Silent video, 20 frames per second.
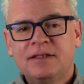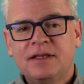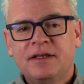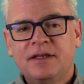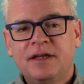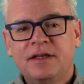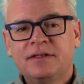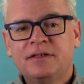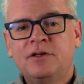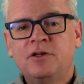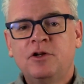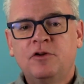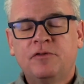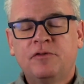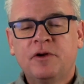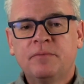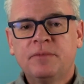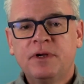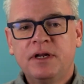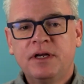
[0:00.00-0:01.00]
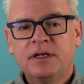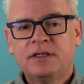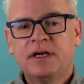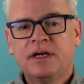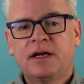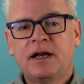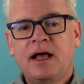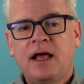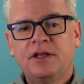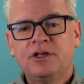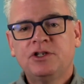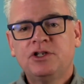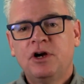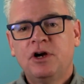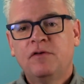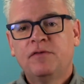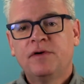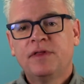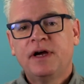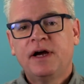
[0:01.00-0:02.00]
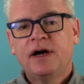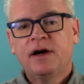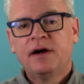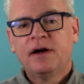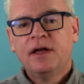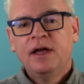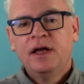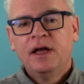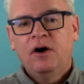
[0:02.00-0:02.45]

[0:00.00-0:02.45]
the Institute of Computing Technology over there,